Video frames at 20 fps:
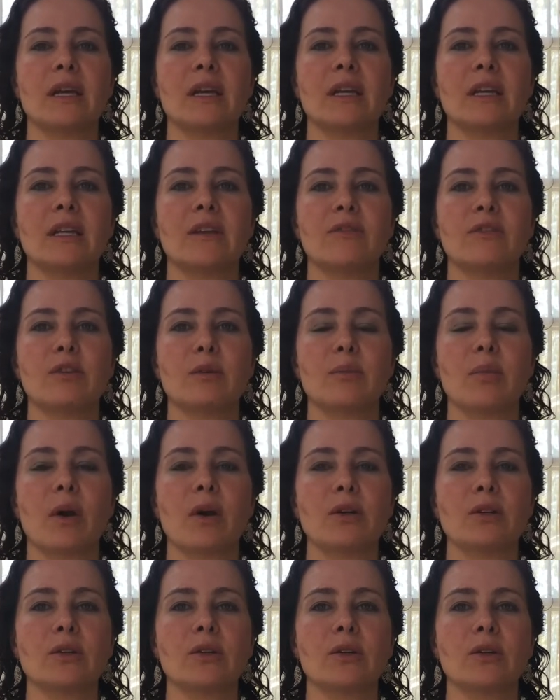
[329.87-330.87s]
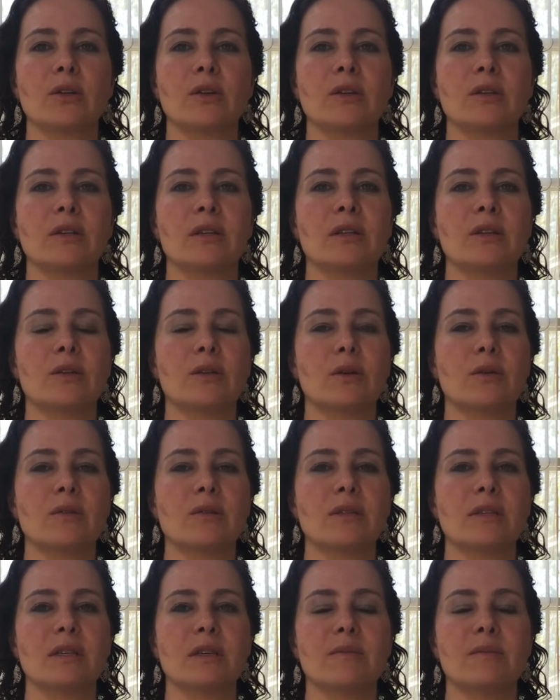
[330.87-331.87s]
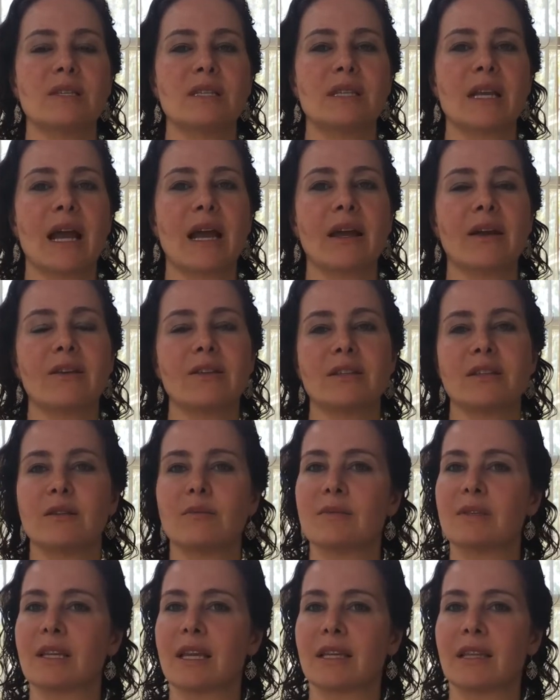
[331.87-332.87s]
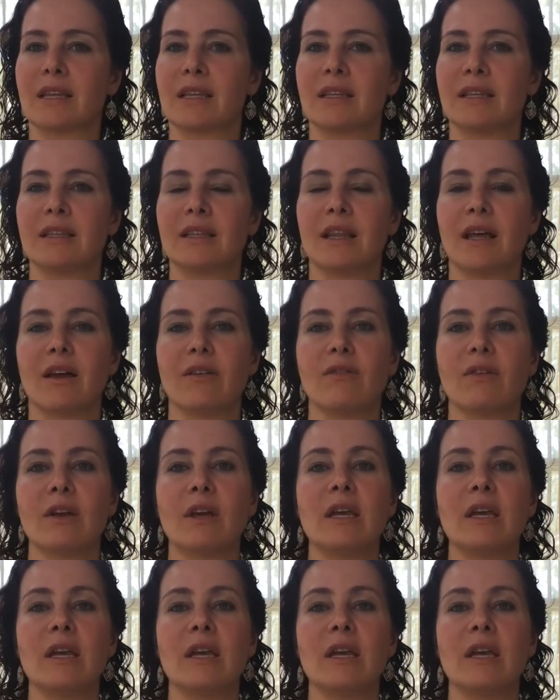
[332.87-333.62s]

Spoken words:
If your partner seems tired, seems like they need love,